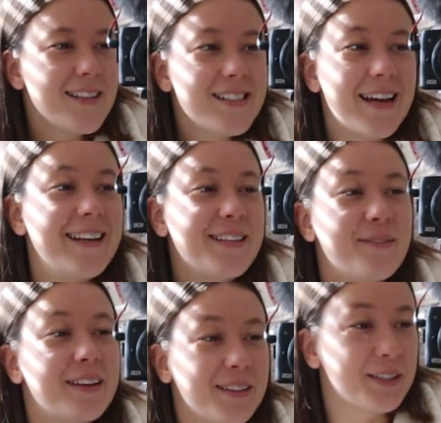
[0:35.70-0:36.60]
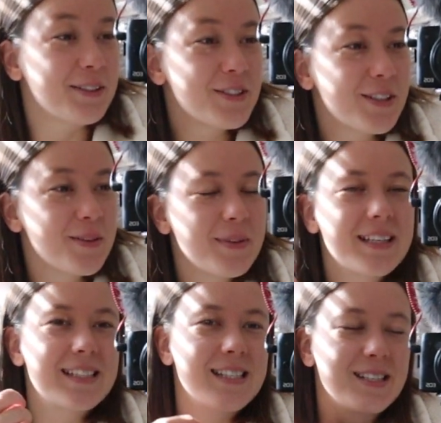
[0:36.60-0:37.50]
scientific literature,
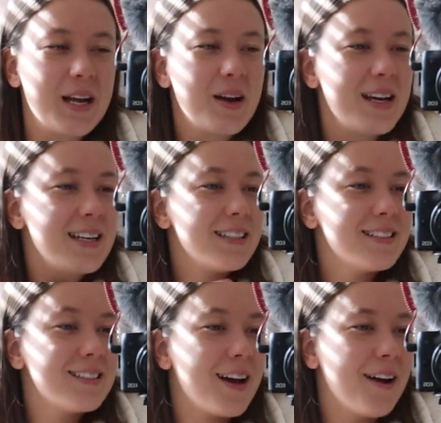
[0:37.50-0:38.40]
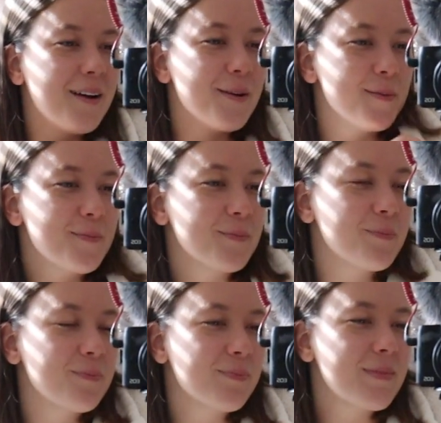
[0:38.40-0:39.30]
because it's not
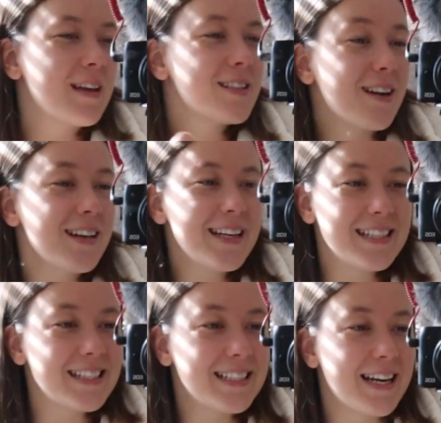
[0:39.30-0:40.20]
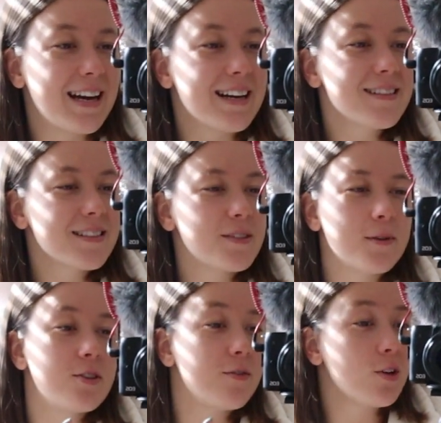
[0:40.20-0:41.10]
an easy task,
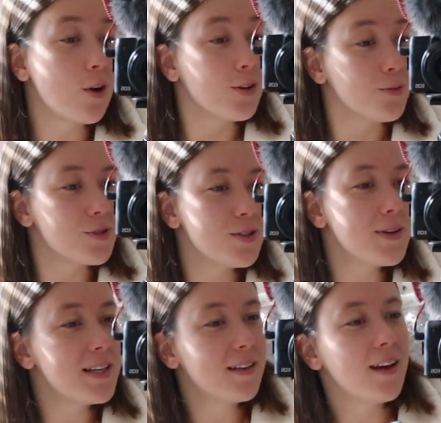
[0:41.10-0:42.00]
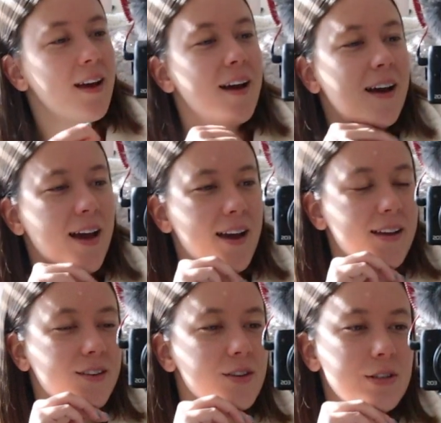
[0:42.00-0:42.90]
especially if you're not used to it,
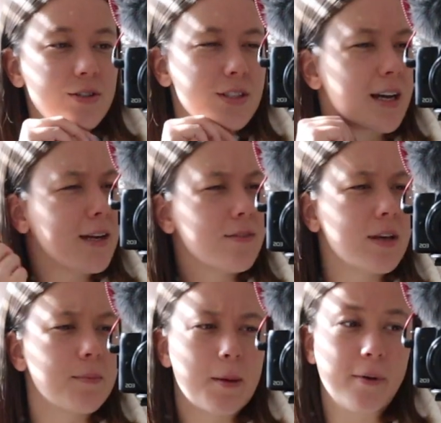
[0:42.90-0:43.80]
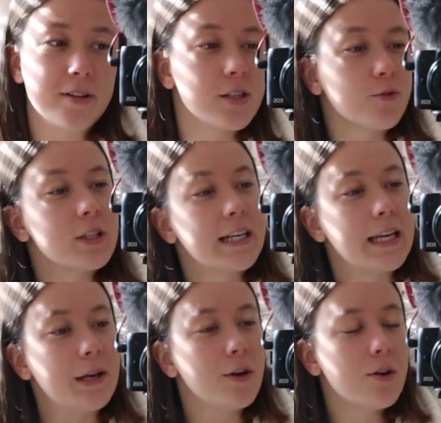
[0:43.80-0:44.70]
and also just kind of like my process for
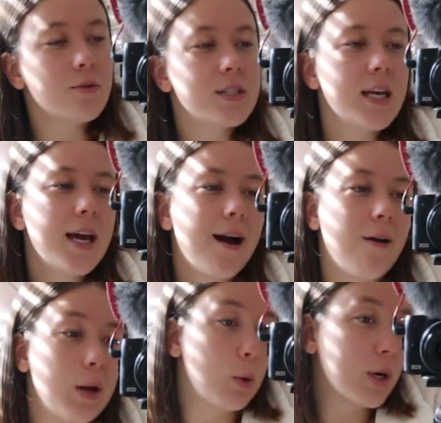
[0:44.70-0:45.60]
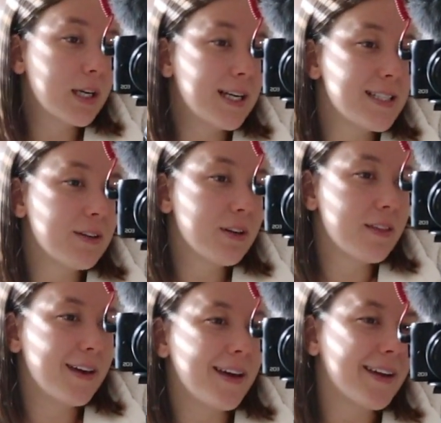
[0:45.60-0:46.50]
taking notes, how I organize
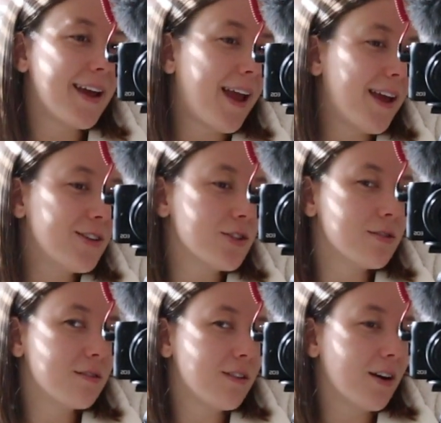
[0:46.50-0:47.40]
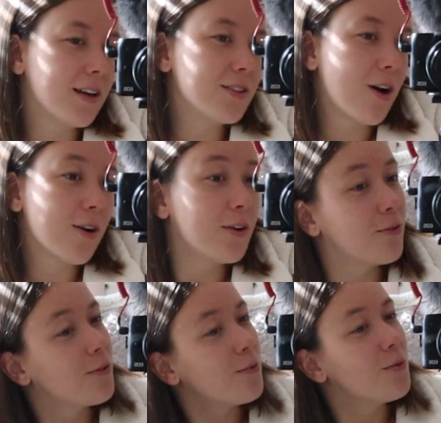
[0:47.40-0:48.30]
everything, and just thought I'd talk you
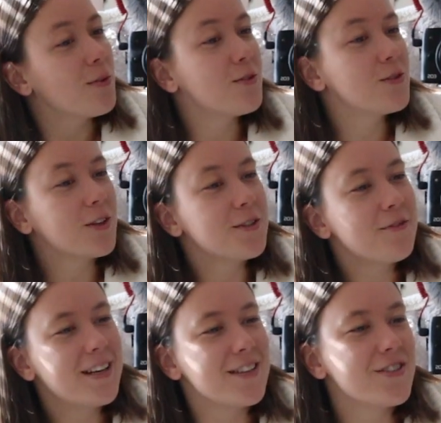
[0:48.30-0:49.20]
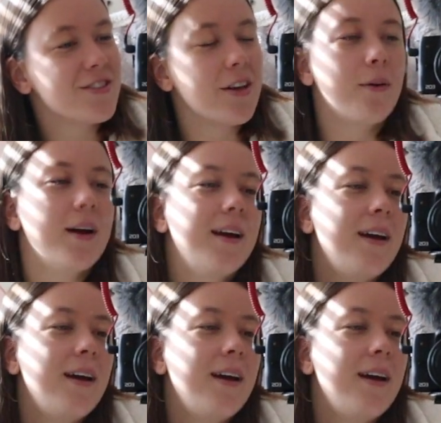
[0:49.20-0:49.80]
through with start to finish. So